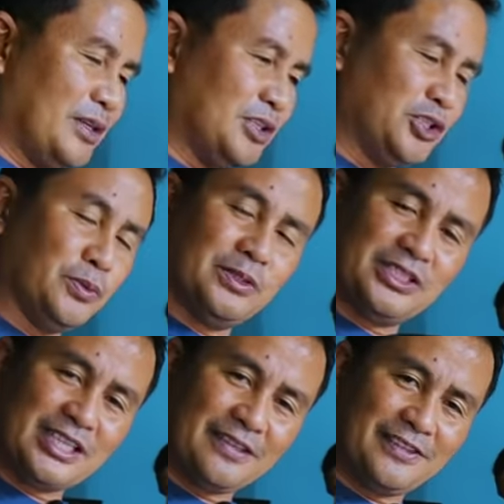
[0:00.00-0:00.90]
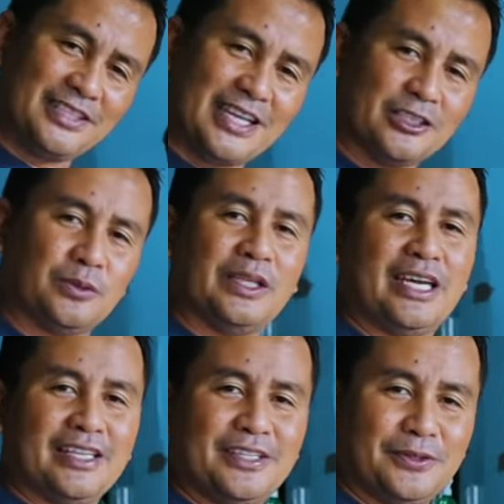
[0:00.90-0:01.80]
because you will sell this
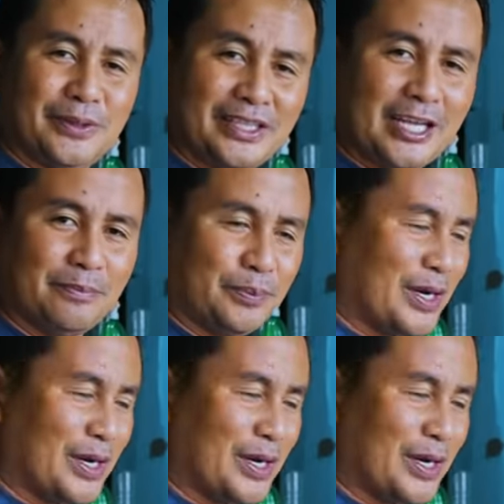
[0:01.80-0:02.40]
actually at the retail